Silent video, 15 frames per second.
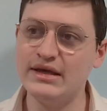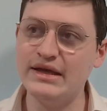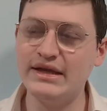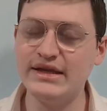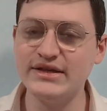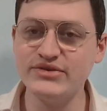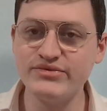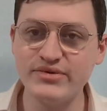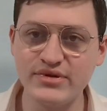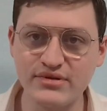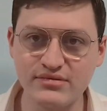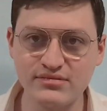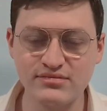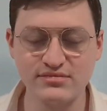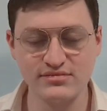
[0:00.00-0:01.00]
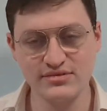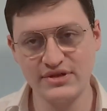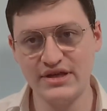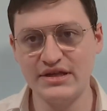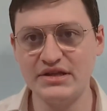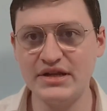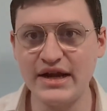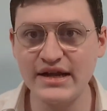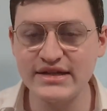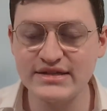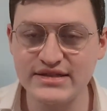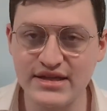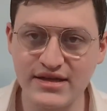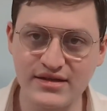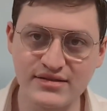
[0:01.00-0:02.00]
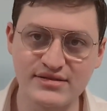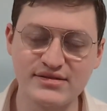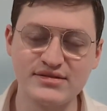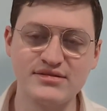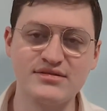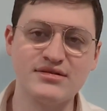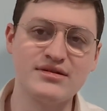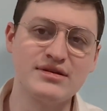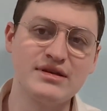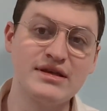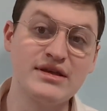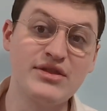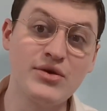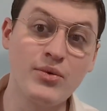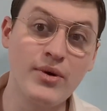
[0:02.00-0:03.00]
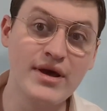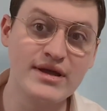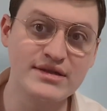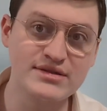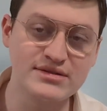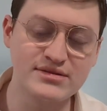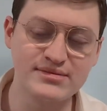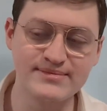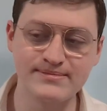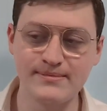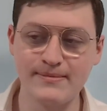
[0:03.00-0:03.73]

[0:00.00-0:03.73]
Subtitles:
In Israel, in the United States, in the West.